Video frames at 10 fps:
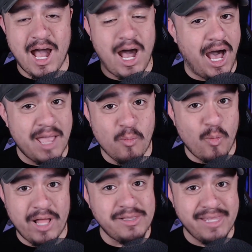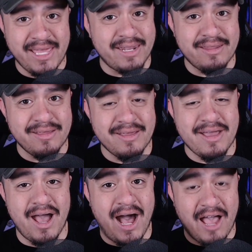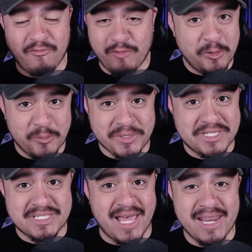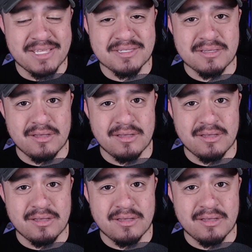I'm well lit. I fiddled with the settings.